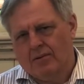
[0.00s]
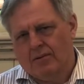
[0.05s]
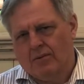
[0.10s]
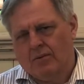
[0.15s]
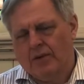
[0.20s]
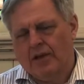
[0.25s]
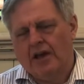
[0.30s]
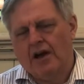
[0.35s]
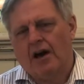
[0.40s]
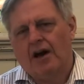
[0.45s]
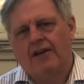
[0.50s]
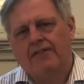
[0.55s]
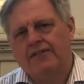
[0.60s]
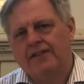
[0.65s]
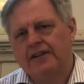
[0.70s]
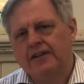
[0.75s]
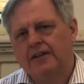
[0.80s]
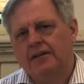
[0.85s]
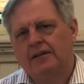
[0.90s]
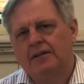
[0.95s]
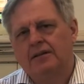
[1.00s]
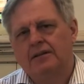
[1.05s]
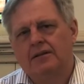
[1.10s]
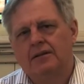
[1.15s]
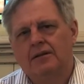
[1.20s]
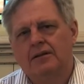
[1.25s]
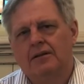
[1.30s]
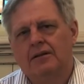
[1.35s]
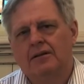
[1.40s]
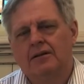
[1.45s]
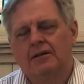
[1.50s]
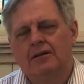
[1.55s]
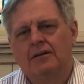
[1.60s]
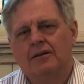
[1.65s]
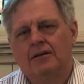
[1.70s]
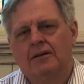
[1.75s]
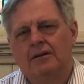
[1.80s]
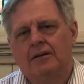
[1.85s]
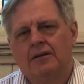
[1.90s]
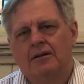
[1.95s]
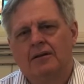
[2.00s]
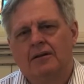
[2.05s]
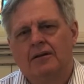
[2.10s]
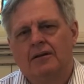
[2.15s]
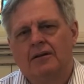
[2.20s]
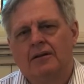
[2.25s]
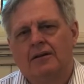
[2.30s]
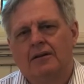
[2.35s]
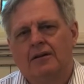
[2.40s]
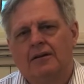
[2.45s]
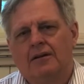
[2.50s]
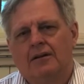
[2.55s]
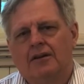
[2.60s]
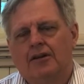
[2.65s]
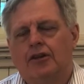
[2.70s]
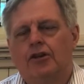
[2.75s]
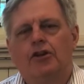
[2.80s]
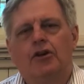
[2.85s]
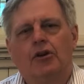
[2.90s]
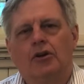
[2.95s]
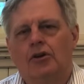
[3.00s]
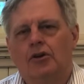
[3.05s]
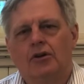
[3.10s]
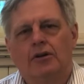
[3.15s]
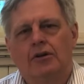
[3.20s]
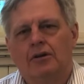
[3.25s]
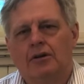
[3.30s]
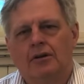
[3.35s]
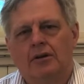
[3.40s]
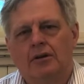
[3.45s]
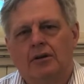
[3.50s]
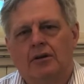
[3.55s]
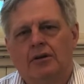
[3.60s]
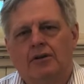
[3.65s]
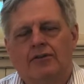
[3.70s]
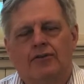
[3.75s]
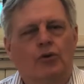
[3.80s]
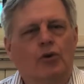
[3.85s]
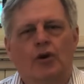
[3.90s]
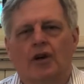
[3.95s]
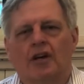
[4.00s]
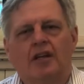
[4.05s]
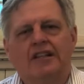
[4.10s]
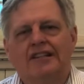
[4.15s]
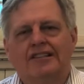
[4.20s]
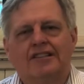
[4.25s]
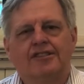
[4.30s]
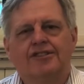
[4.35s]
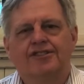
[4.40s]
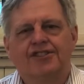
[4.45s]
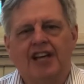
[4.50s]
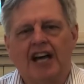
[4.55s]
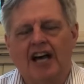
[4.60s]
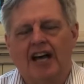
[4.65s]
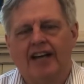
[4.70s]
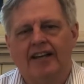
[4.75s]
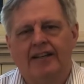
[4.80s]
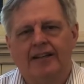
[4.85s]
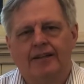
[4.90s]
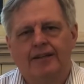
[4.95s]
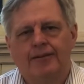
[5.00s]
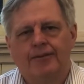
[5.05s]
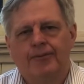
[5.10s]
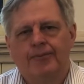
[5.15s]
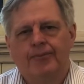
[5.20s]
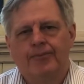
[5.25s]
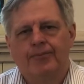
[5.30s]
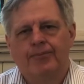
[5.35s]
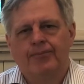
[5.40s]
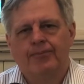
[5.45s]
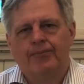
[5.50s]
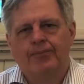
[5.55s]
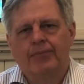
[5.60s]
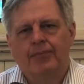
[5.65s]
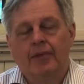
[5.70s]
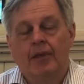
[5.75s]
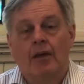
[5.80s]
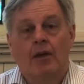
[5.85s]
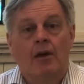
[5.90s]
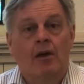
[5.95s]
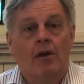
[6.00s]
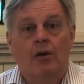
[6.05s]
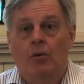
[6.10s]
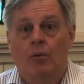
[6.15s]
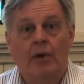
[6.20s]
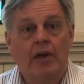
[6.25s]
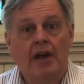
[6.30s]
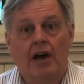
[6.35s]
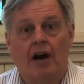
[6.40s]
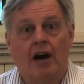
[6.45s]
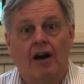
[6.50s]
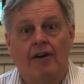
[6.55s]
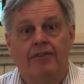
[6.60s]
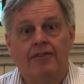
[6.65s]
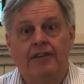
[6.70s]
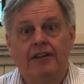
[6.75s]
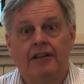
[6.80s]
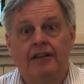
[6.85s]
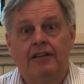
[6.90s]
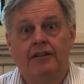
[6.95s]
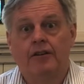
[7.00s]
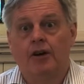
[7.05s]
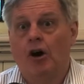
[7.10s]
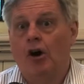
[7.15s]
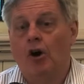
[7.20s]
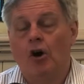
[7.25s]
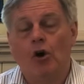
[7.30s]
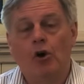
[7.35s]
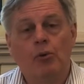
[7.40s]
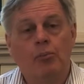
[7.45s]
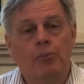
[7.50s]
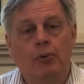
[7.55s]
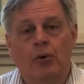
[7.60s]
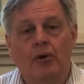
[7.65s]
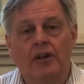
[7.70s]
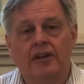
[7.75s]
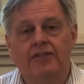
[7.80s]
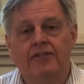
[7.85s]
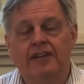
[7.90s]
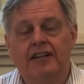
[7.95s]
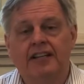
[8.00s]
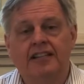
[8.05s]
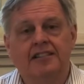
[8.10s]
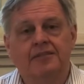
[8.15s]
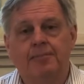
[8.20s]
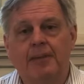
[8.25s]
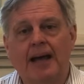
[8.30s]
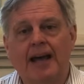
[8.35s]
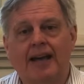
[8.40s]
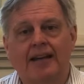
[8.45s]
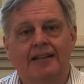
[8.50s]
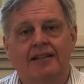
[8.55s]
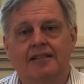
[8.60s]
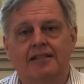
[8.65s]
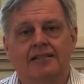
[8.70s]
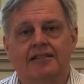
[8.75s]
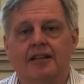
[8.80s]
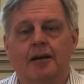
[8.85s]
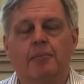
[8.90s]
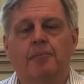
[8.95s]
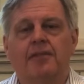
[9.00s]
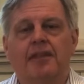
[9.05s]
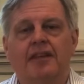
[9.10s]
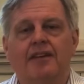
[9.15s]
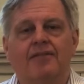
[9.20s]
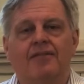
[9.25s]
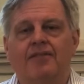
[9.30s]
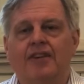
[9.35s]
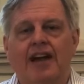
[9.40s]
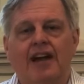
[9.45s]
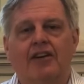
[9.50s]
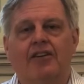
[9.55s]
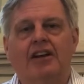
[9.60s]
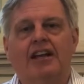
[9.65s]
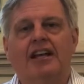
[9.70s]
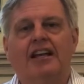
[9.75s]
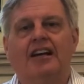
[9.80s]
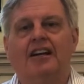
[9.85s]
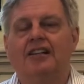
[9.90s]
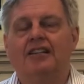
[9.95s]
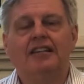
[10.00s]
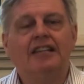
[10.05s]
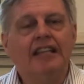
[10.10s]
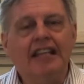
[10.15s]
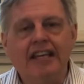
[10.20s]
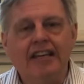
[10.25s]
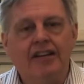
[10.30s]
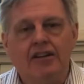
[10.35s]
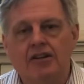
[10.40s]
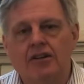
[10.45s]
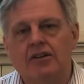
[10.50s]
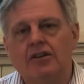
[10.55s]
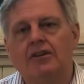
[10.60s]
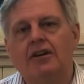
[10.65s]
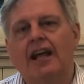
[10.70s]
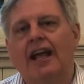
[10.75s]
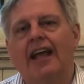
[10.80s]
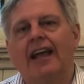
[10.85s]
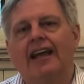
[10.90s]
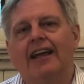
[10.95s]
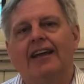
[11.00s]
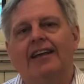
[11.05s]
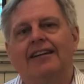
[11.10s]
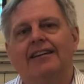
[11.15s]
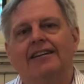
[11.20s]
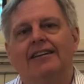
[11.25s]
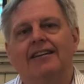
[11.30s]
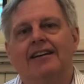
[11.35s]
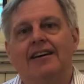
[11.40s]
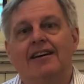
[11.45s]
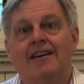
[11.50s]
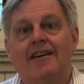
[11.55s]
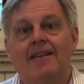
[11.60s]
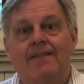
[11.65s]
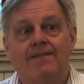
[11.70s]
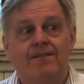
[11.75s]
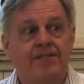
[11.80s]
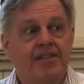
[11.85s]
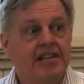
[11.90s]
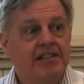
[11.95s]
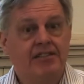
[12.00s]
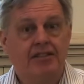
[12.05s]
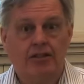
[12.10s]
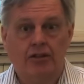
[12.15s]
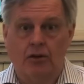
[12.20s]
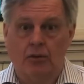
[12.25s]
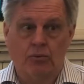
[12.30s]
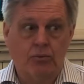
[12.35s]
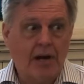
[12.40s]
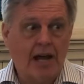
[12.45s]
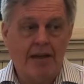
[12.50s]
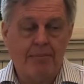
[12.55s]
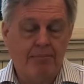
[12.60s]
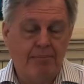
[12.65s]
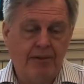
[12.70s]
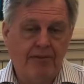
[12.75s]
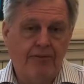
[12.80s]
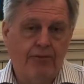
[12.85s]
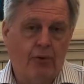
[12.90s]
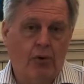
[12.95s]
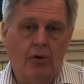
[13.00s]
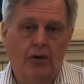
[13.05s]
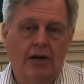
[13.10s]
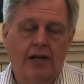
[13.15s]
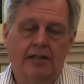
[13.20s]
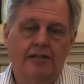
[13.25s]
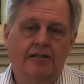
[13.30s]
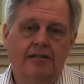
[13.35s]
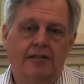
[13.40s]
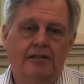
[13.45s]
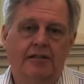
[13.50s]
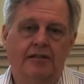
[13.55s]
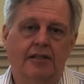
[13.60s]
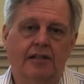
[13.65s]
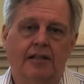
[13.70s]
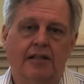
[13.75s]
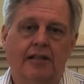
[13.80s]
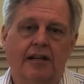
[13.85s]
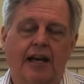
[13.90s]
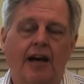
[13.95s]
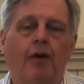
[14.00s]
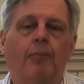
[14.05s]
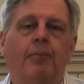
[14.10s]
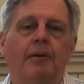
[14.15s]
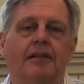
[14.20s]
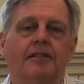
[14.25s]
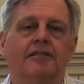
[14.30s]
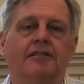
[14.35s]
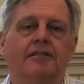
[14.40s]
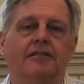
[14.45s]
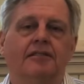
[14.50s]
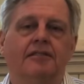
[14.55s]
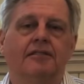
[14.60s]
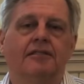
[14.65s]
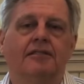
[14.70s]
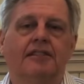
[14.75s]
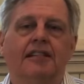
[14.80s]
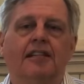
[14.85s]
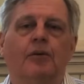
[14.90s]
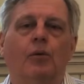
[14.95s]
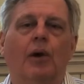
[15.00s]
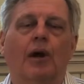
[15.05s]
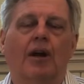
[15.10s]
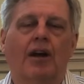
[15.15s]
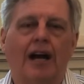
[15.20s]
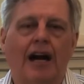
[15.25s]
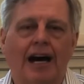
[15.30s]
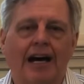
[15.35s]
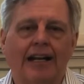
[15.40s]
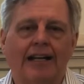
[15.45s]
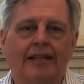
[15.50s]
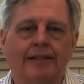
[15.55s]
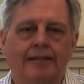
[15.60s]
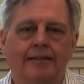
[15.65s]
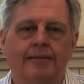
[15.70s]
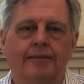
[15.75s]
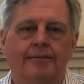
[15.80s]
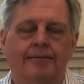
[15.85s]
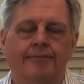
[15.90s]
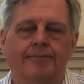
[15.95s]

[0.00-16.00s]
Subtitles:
We often yearn for a clear sign. We often hope or even expect something very clear and physical right before us to help us see where God is.